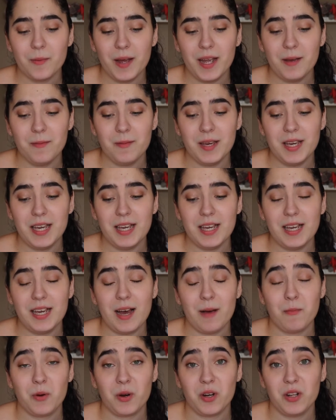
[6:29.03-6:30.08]
baby
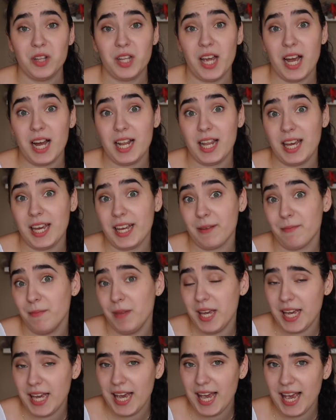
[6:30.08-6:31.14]
apparently had like a
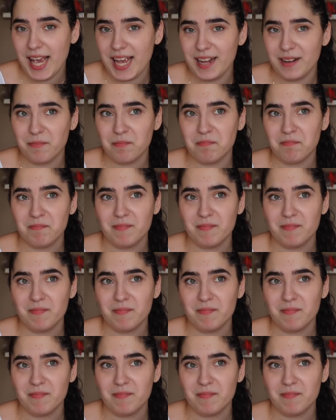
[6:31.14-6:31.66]
big head,